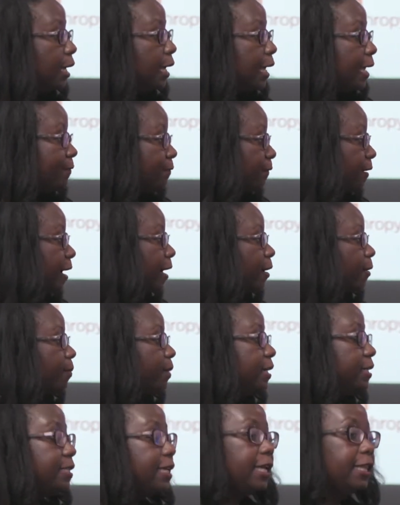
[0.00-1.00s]

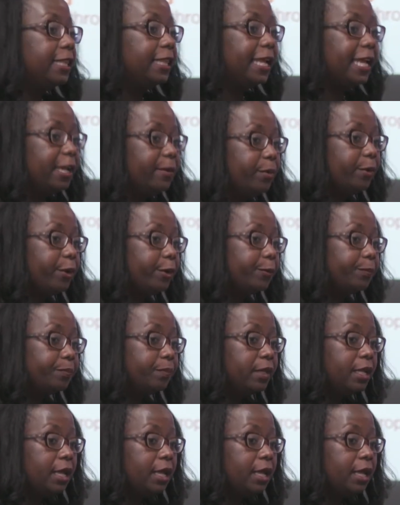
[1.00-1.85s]
environment, and labor.